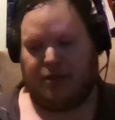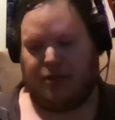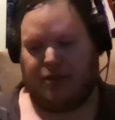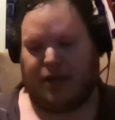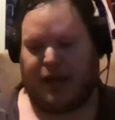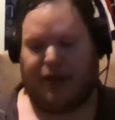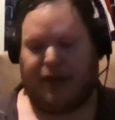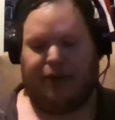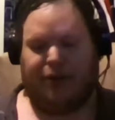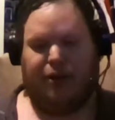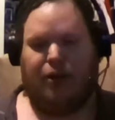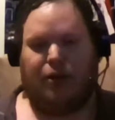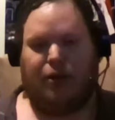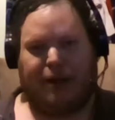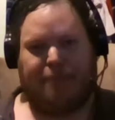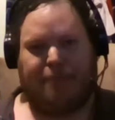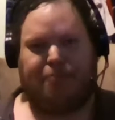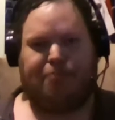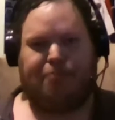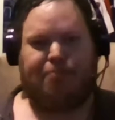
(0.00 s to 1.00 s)
I don't
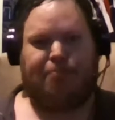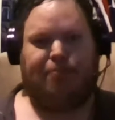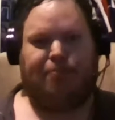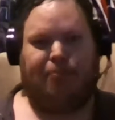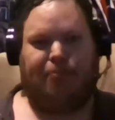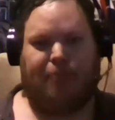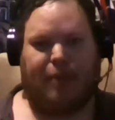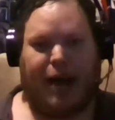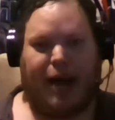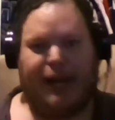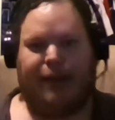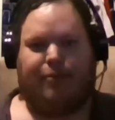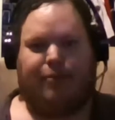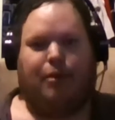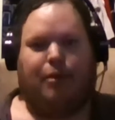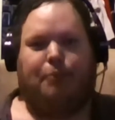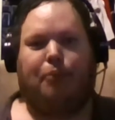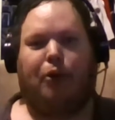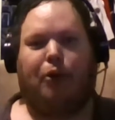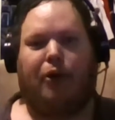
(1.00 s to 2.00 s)
know. I didn't
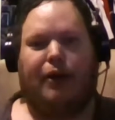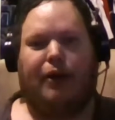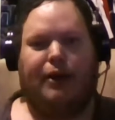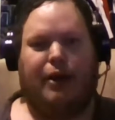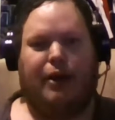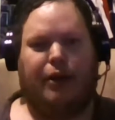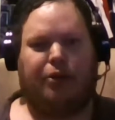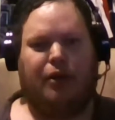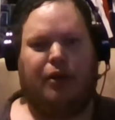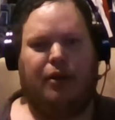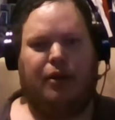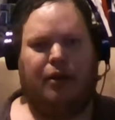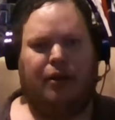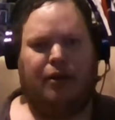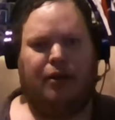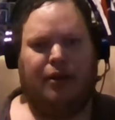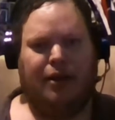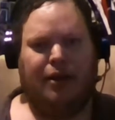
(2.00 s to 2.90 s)
report nothing